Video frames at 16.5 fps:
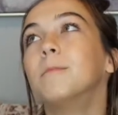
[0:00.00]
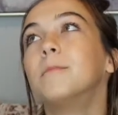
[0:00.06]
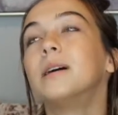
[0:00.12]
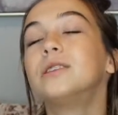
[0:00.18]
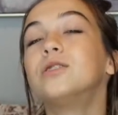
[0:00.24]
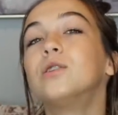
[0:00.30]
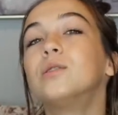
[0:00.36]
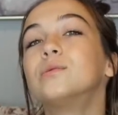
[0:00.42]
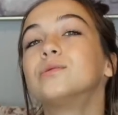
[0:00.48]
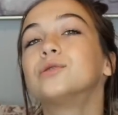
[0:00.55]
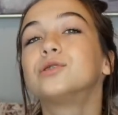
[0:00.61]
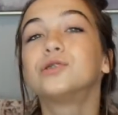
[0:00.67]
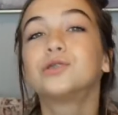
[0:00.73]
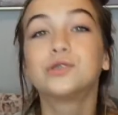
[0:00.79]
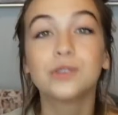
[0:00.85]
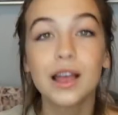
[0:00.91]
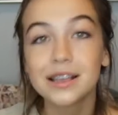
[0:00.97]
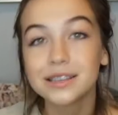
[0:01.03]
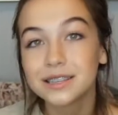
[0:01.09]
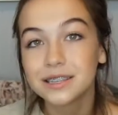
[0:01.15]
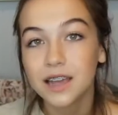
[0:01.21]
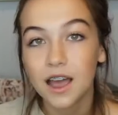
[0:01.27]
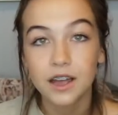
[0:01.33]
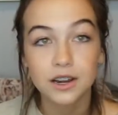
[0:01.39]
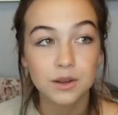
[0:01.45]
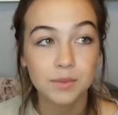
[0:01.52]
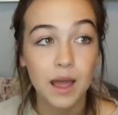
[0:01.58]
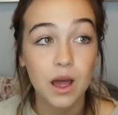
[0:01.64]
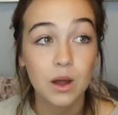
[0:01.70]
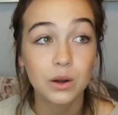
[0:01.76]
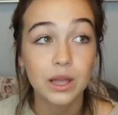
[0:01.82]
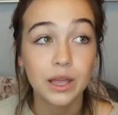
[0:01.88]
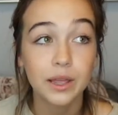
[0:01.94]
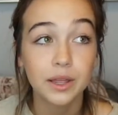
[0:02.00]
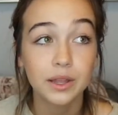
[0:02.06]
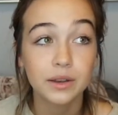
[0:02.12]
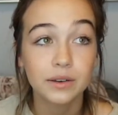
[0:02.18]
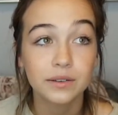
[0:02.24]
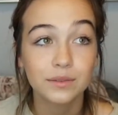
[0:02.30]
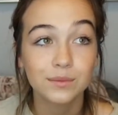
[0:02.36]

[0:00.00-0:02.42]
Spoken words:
But don't stress a ton about it.